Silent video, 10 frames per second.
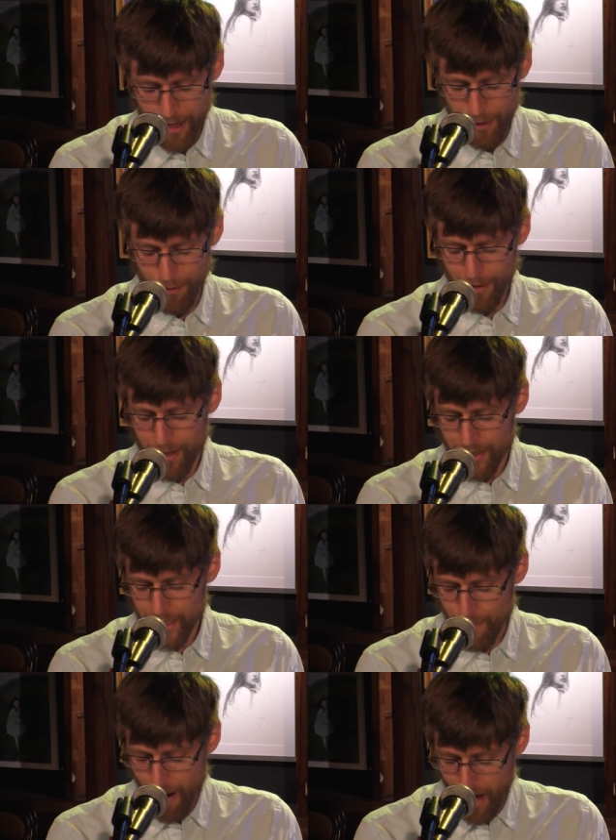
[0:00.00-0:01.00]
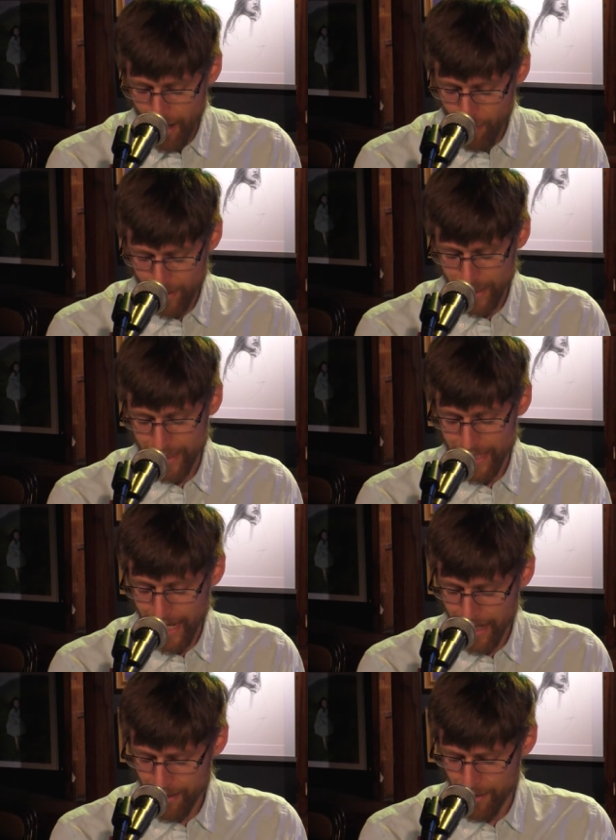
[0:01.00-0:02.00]
Your smile was
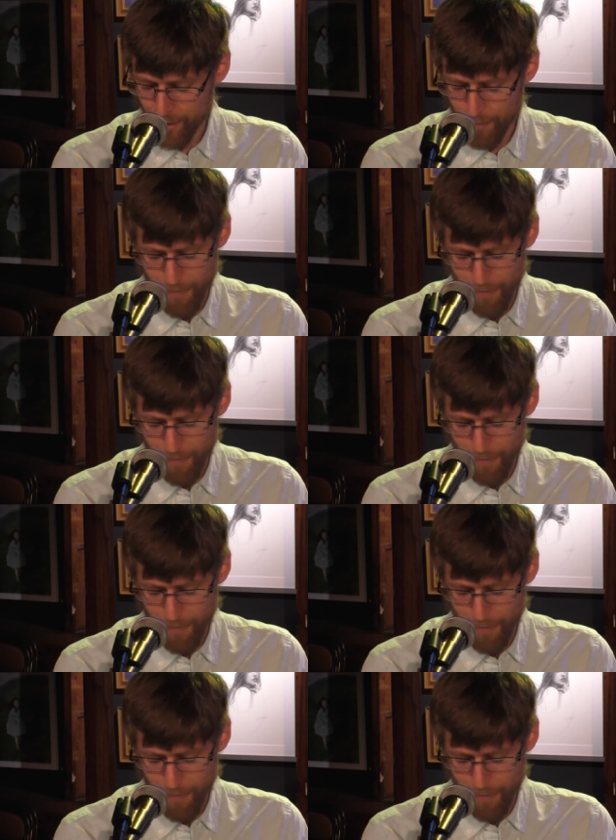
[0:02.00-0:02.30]
contained in your